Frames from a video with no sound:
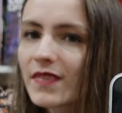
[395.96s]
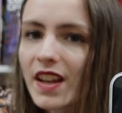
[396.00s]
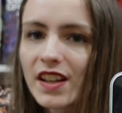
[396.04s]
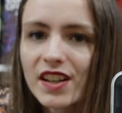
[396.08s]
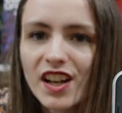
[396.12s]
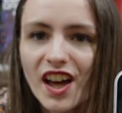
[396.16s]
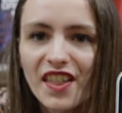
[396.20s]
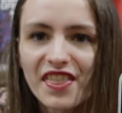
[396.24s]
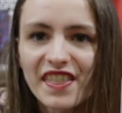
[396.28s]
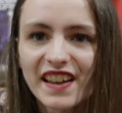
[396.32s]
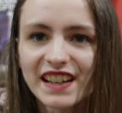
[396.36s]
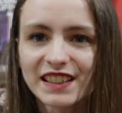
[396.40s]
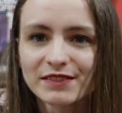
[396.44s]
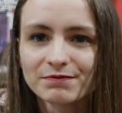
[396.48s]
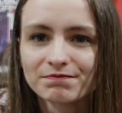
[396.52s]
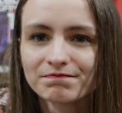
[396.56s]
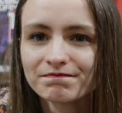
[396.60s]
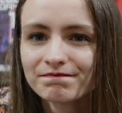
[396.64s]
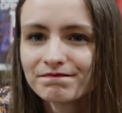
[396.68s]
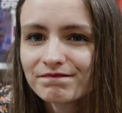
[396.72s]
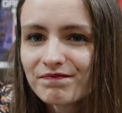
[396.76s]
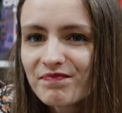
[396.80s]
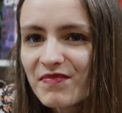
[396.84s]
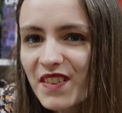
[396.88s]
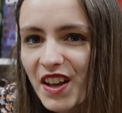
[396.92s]

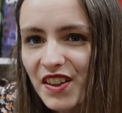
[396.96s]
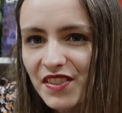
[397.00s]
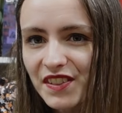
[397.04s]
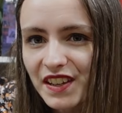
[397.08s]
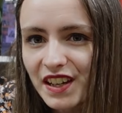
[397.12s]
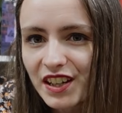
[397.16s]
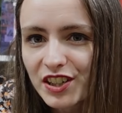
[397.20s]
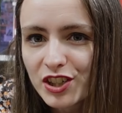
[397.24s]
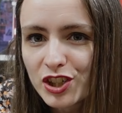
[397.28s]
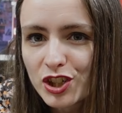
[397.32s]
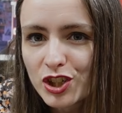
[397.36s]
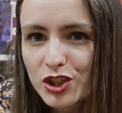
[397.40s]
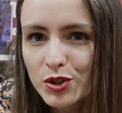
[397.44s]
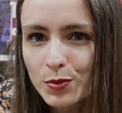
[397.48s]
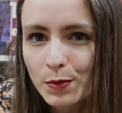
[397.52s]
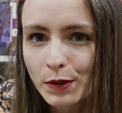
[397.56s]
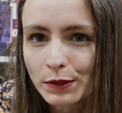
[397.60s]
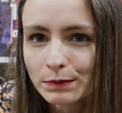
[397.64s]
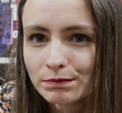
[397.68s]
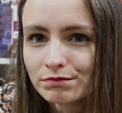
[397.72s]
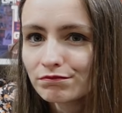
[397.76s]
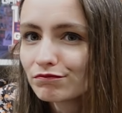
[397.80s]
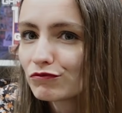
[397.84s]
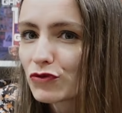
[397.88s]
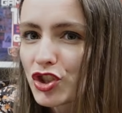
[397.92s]
Nothing. Nothing unusual.
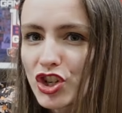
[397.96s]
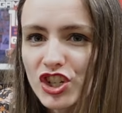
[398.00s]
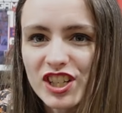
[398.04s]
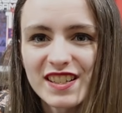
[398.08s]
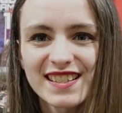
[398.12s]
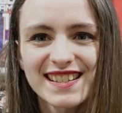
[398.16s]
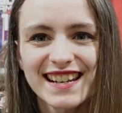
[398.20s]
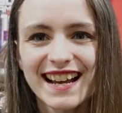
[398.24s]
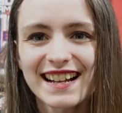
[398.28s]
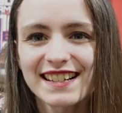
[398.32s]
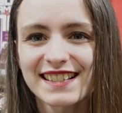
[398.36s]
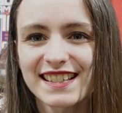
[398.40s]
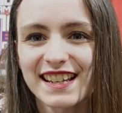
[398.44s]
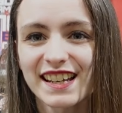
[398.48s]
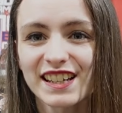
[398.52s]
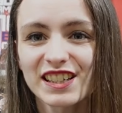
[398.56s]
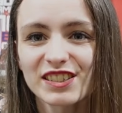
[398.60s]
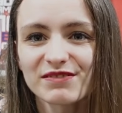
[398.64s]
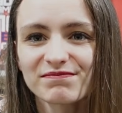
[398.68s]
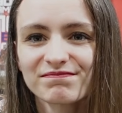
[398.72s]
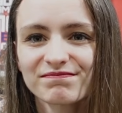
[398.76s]
Just static.